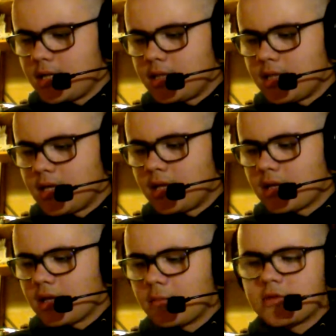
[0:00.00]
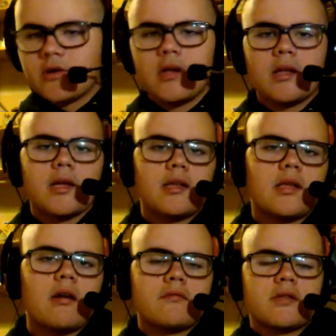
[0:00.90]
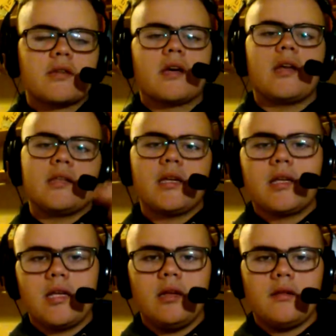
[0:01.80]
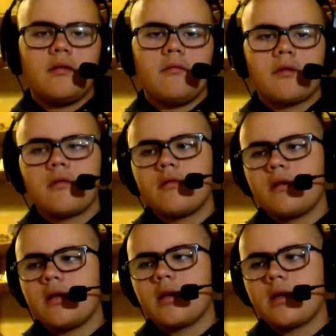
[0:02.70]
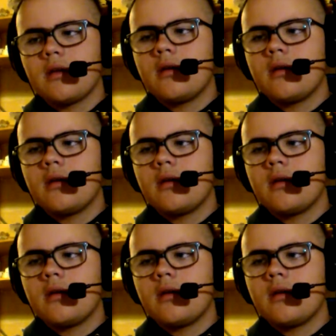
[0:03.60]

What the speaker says: days, and I'm trying to get down to 90 kilos or like